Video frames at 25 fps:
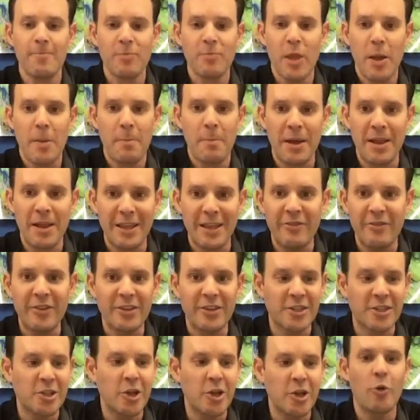But even
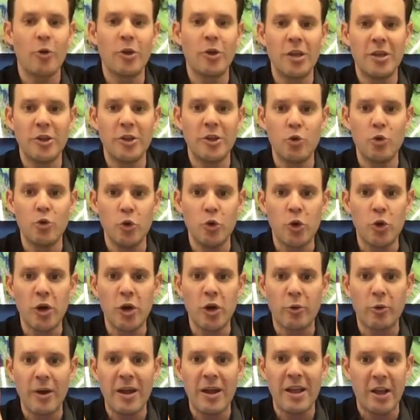so, you can
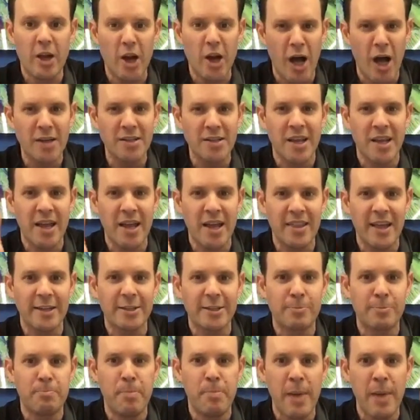create content that's
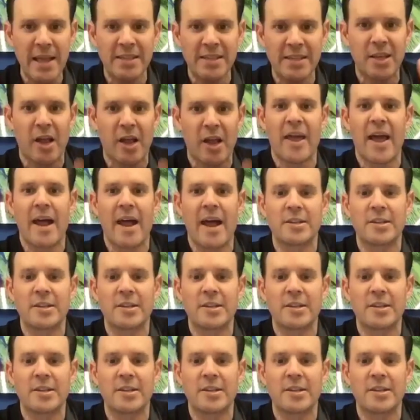based on that.